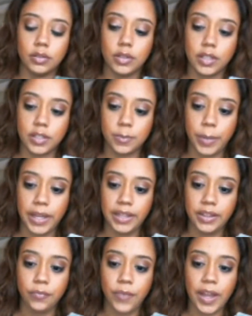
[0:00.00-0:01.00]

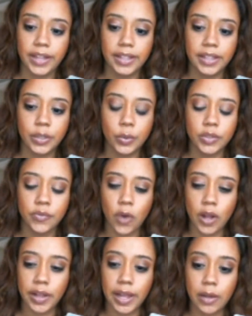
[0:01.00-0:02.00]
despite the fact that there was a
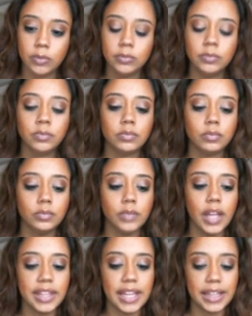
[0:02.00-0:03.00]
fallout
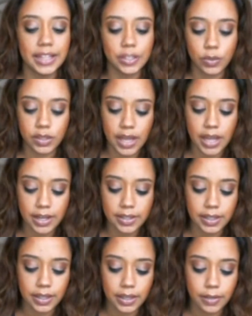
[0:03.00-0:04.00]
and that this was
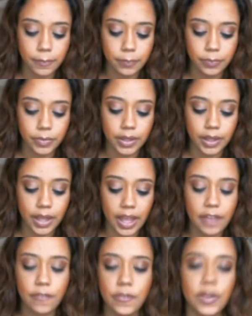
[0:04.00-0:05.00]
toxic,
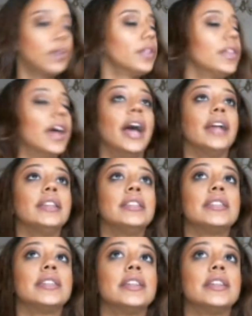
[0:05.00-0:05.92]
I feel that